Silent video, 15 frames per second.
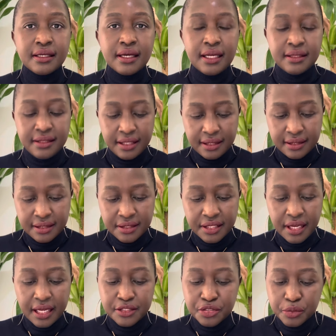And then the
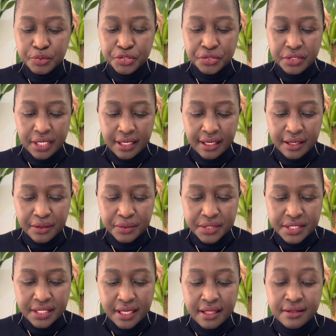adoption
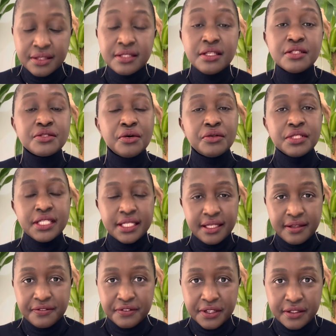allowance. This is only
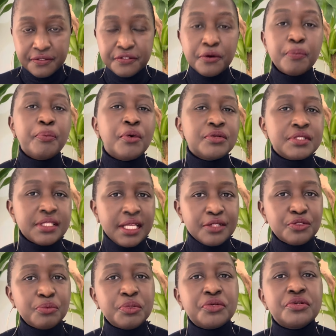given for
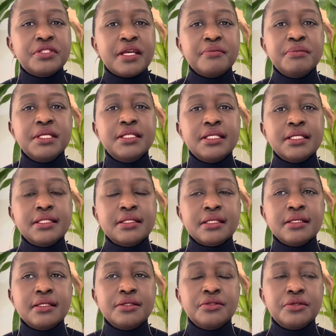postnatal, because I mean
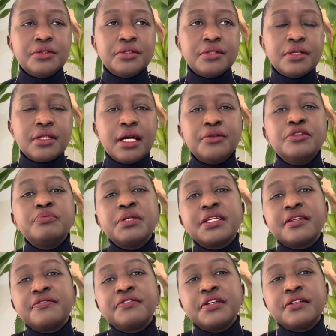it cannot be
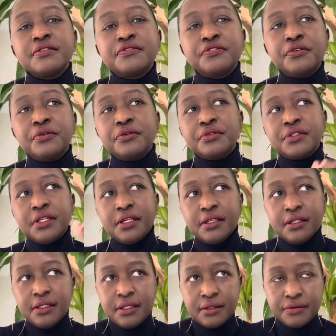given for
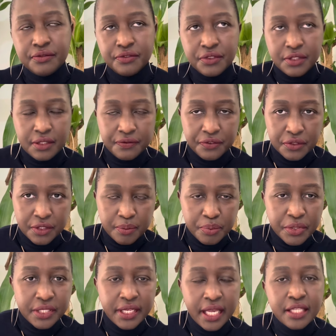the
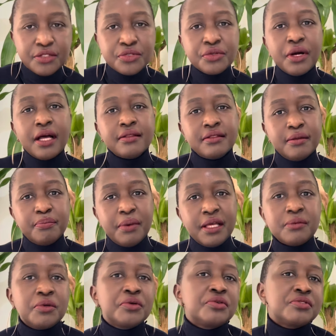prenatal and the
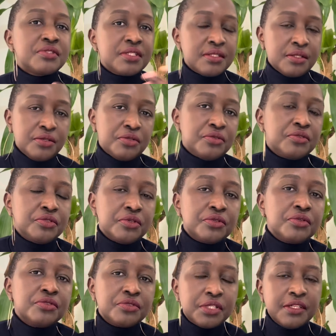birth, because this is you're
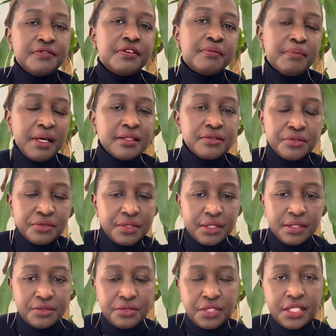not giving birth to
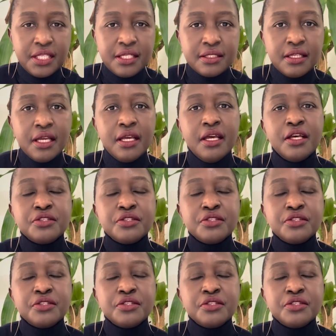the kid.